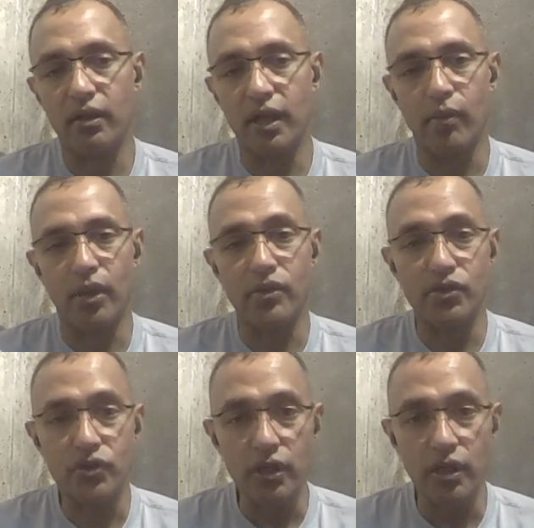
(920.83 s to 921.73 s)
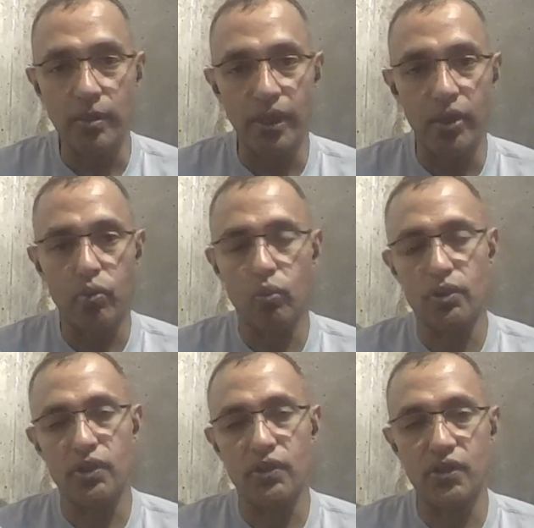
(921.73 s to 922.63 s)
they were concerned about
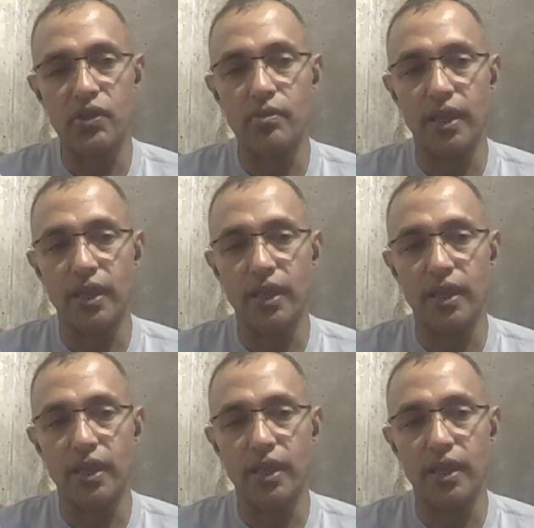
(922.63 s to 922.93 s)
was the system